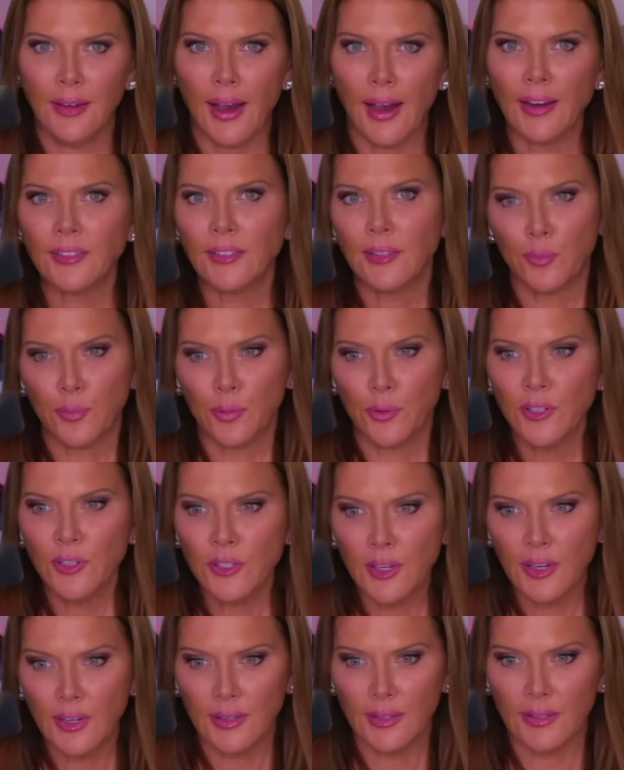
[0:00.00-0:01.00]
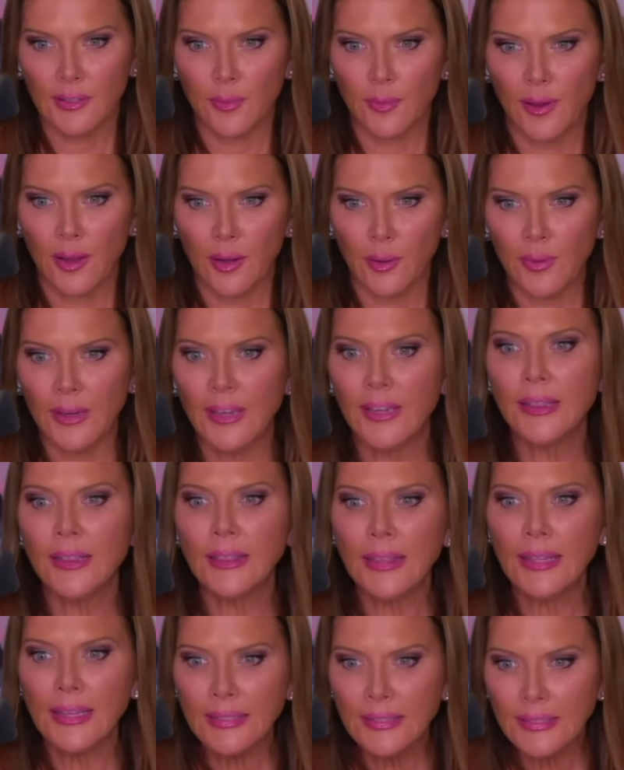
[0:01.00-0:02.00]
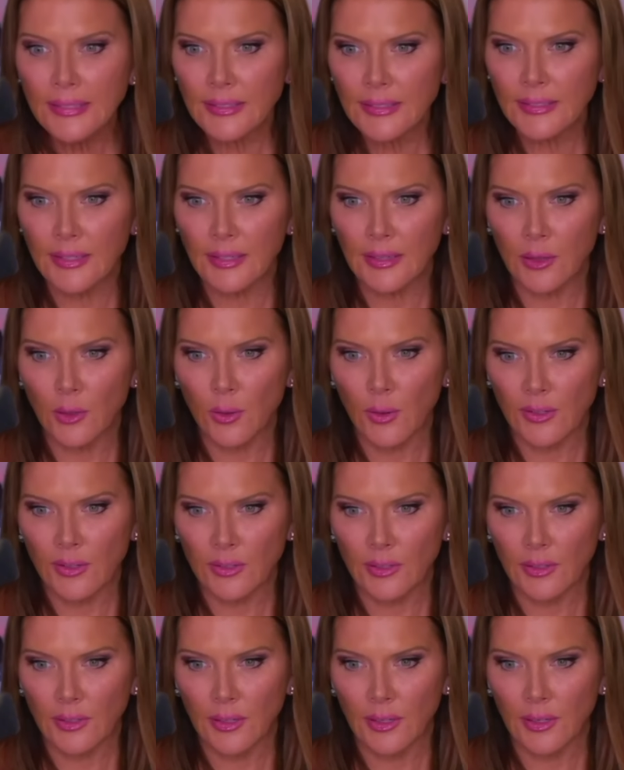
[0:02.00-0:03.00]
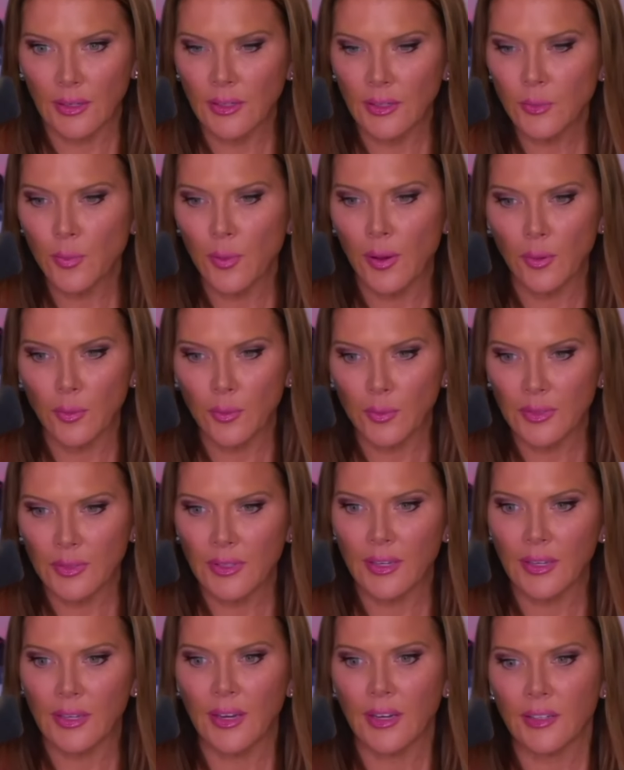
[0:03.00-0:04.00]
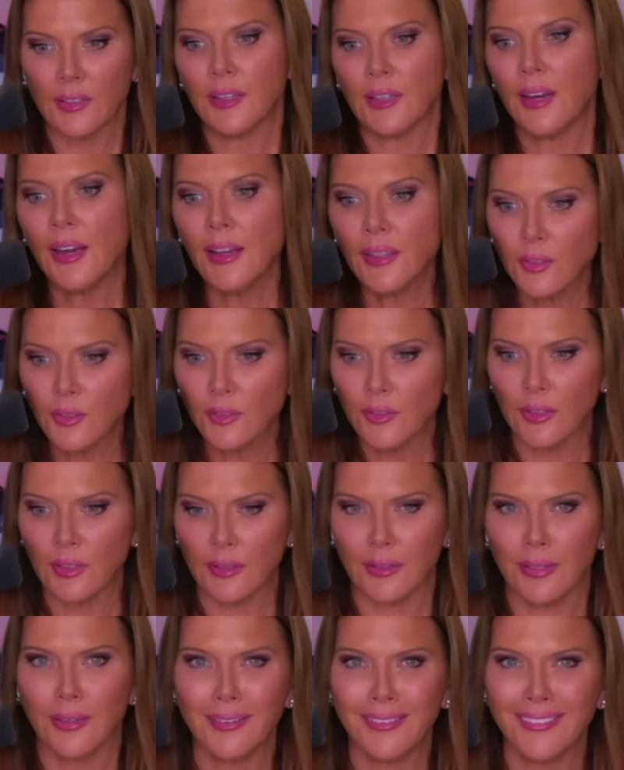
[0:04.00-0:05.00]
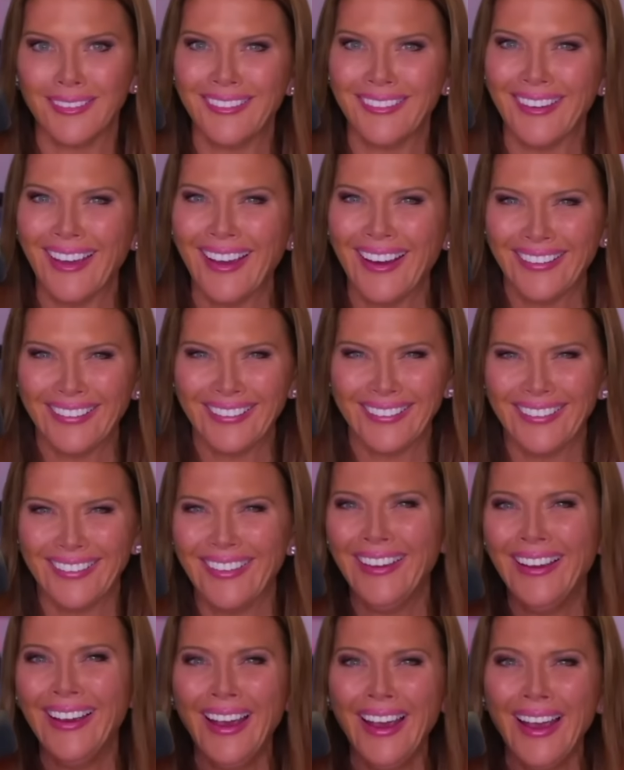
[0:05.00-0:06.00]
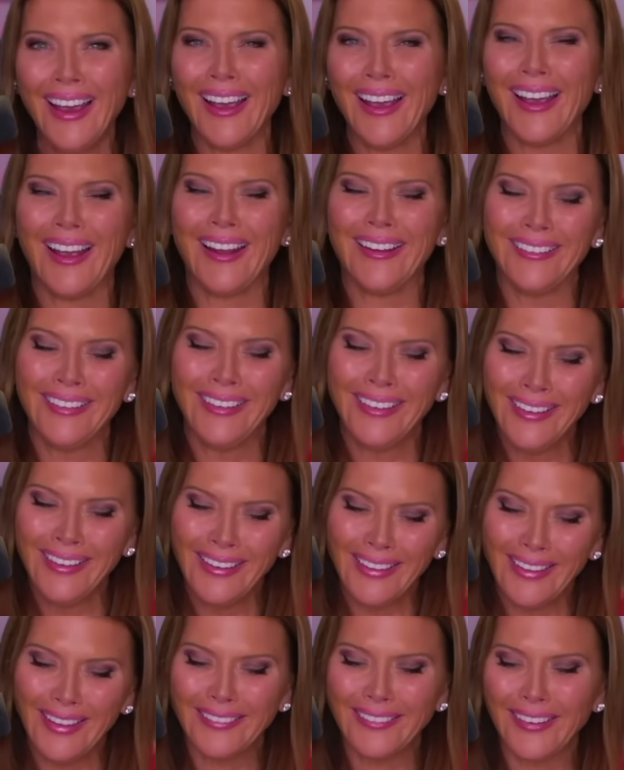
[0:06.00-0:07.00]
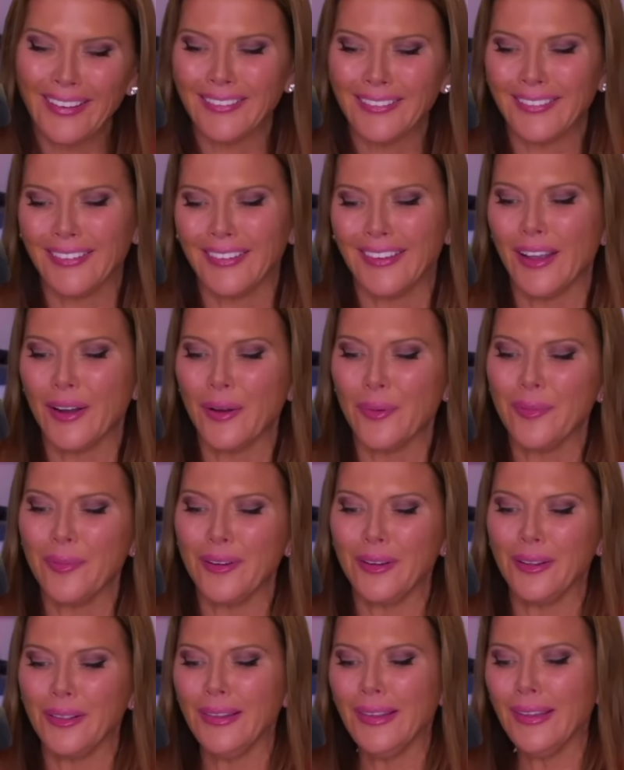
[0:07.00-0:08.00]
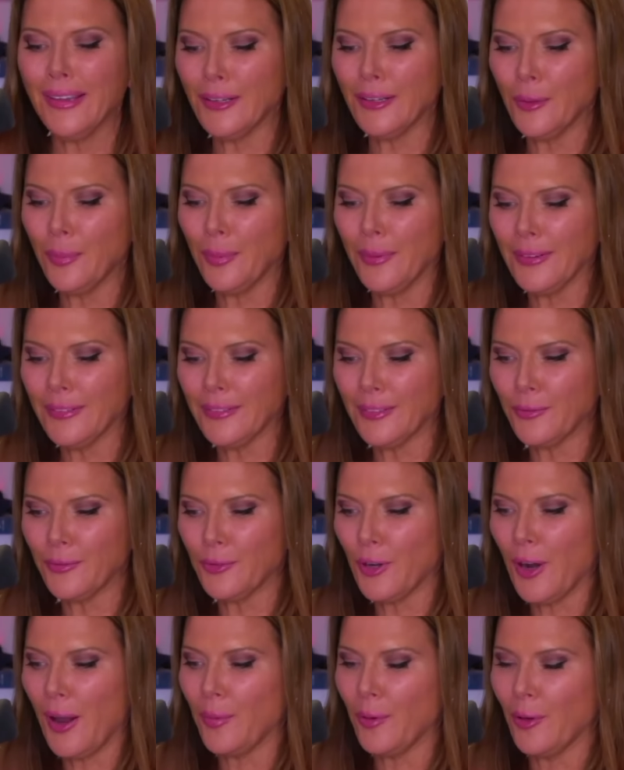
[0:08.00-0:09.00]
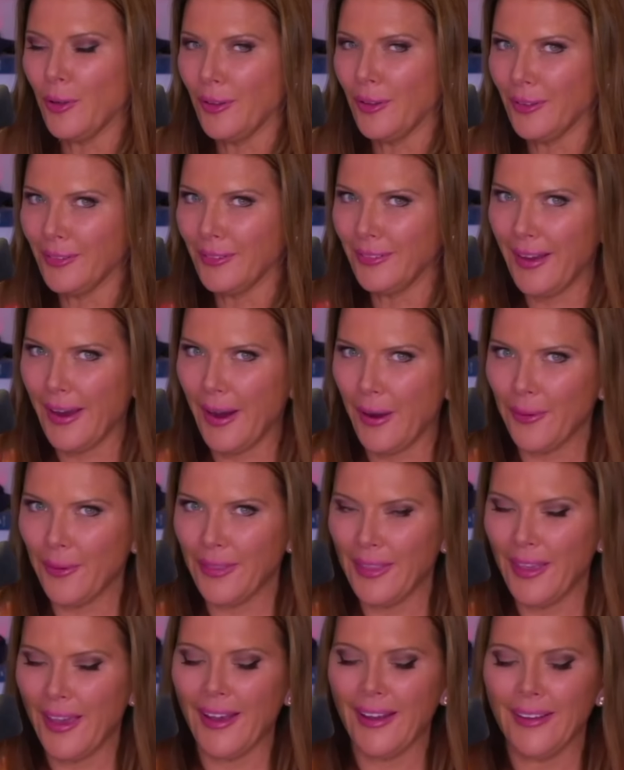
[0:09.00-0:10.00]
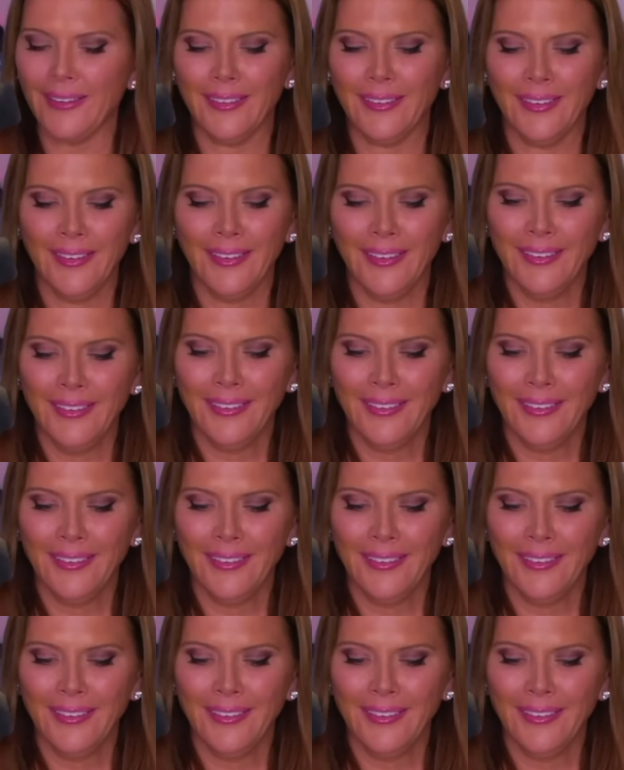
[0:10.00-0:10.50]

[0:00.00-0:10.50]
I actually appreciate this about him. He listens to the question. His problem is that he actually answers it. And that tends to get him in a little bit of trouble now and then.